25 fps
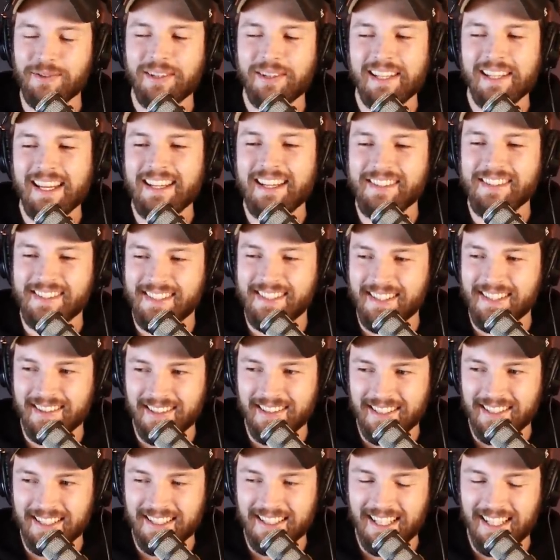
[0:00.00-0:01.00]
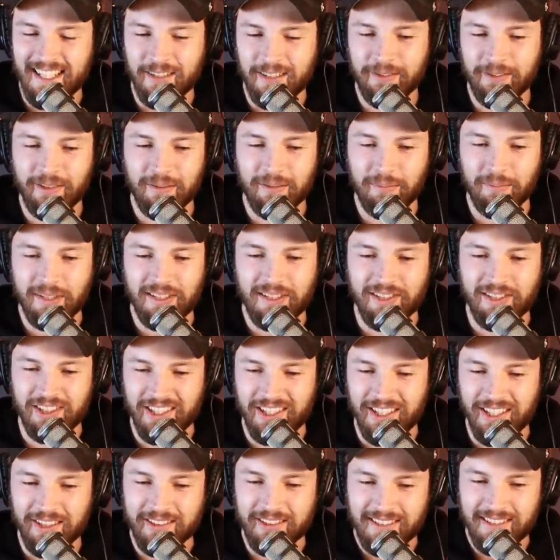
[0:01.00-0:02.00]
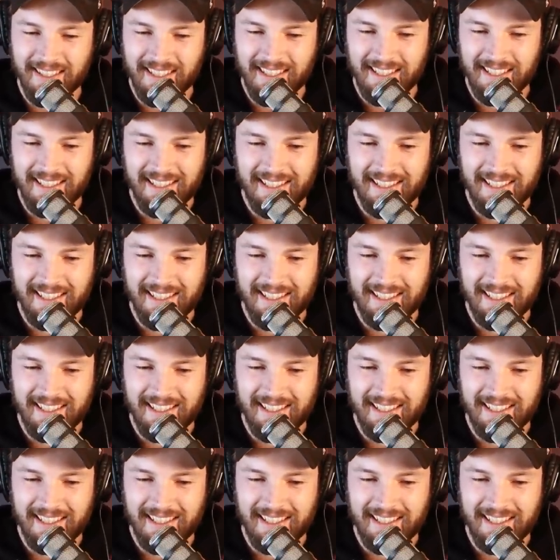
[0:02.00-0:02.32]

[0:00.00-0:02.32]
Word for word: would That's do it true. instantly and it wouldn't be a show.